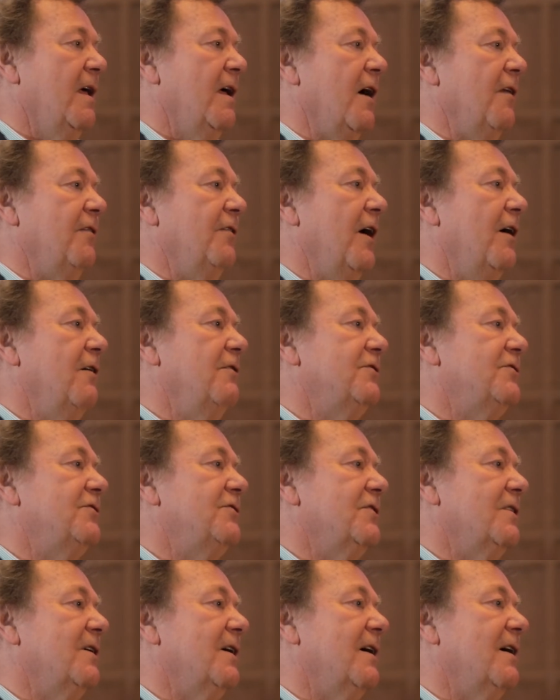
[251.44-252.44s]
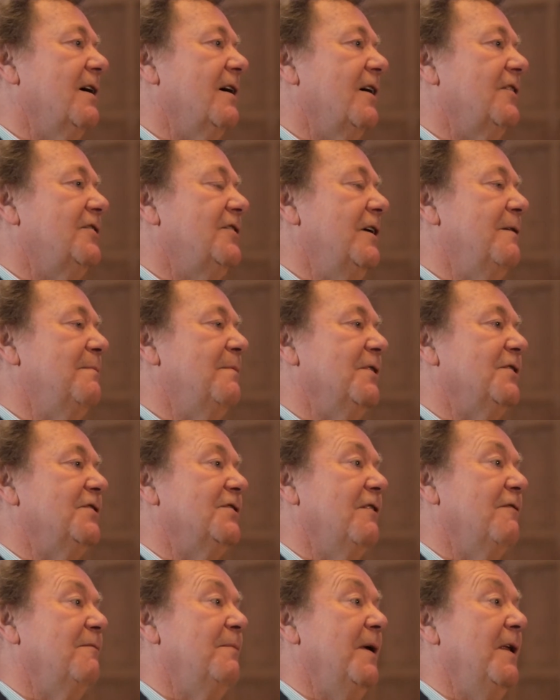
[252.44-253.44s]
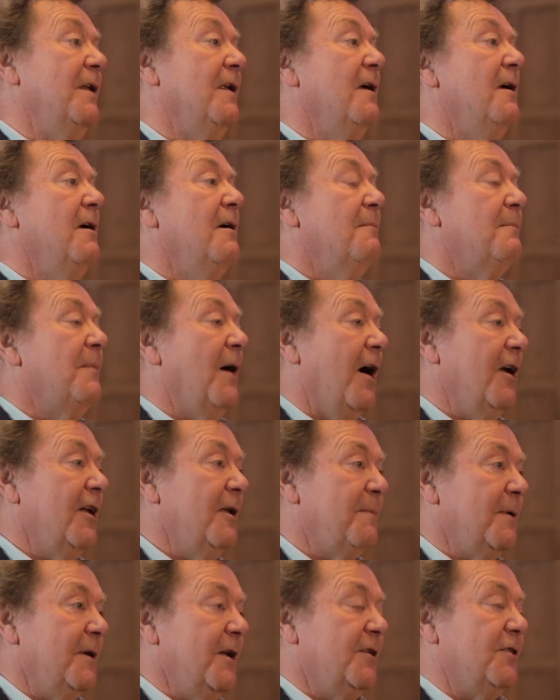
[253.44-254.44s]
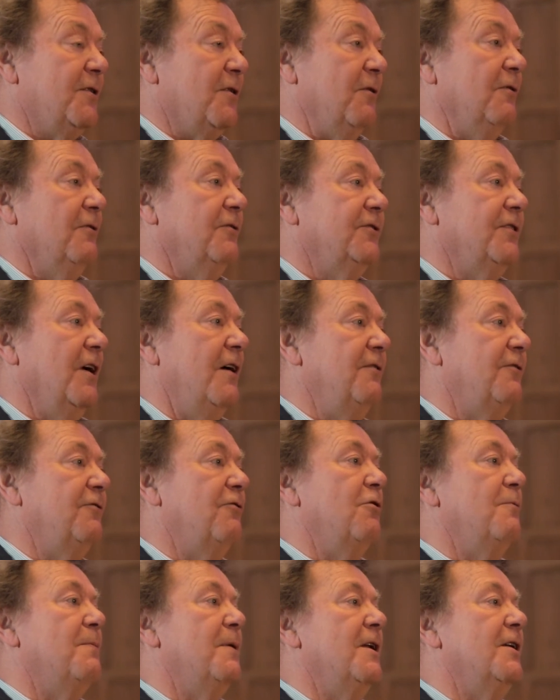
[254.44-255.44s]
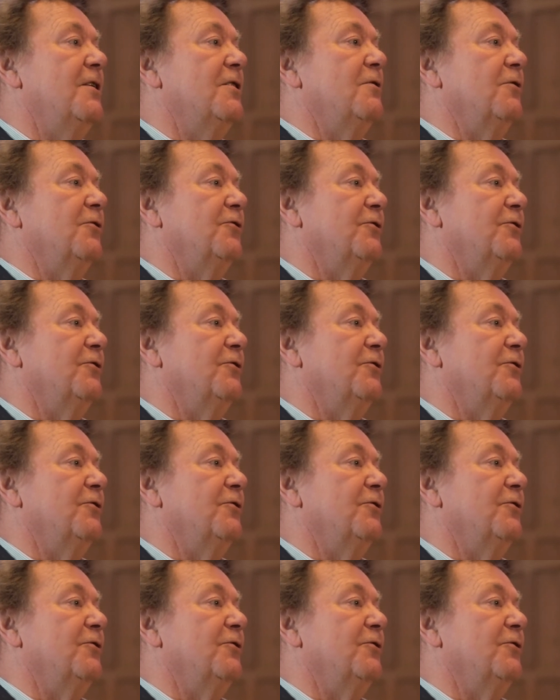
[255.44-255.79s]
And those achievements have been partly political, so through political